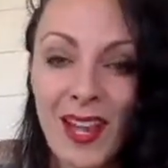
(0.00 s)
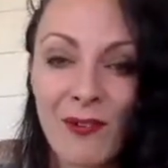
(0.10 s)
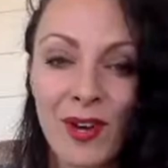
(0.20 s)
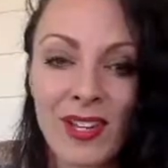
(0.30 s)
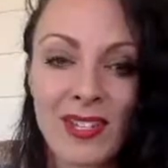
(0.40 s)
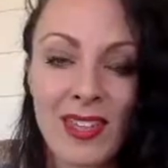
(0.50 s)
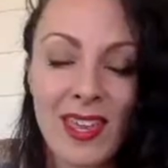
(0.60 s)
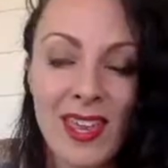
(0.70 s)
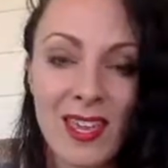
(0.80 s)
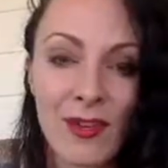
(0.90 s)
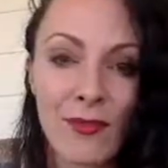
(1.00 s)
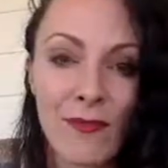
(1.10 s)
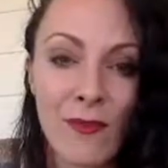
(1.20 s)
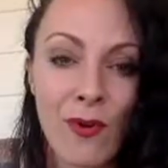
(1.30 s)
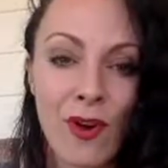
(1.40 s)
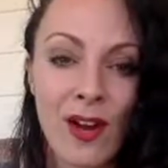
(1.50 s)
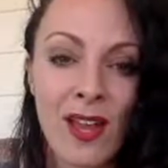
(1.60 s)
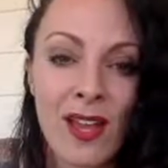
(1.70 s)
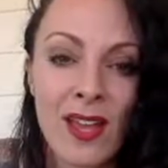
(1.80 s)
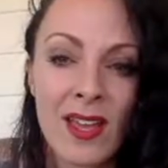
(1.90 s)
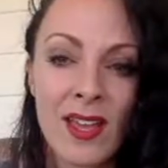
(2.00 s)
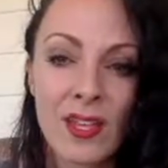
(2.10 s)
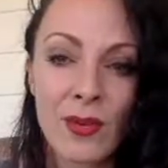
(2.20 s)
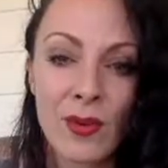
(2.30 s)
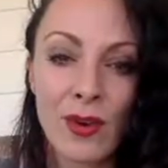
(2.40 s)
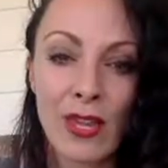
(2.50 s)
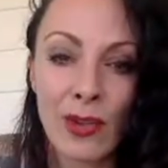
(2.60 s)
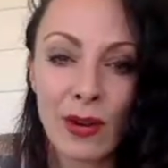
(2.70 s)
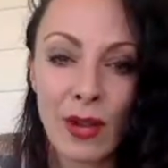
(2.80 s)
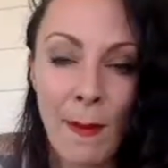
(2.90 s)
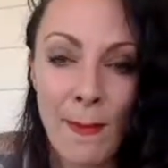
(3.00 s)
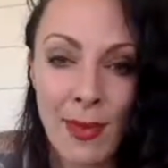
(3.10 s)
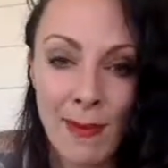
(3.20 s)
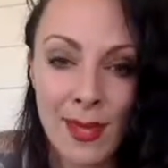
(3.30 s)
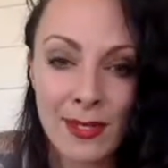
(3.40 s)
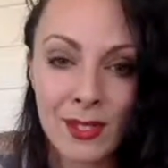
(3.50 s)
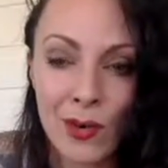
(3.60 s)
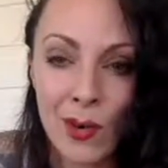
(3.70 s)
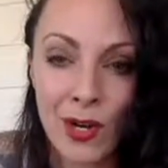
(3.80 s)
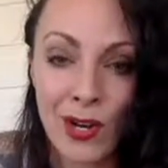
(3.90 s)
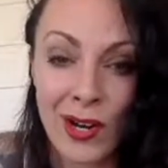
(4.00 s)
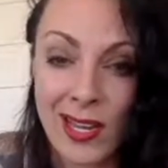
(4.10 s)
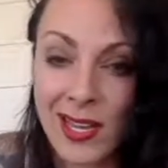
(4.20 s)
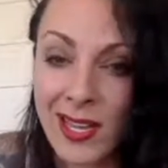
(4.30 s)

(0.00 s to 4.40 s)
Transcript: I wanted to thank you for your either commitment or your